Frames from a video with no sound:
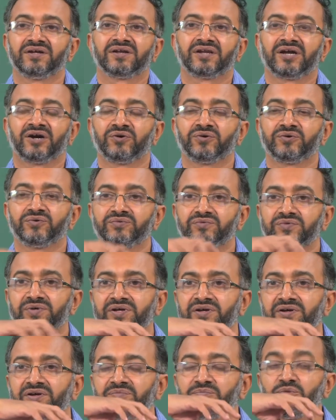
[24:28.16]
Now,
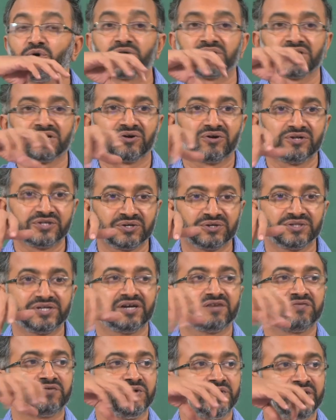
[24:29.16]
motor also
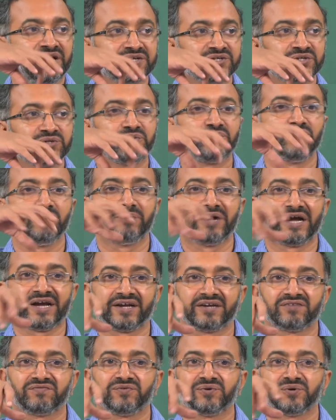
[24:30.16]
therefore has to go
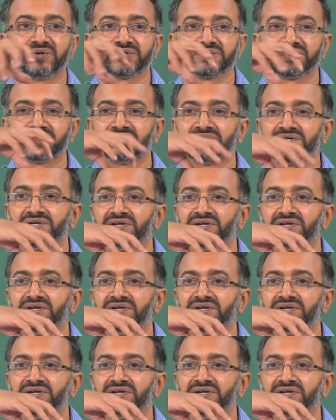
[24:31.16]
back and forth,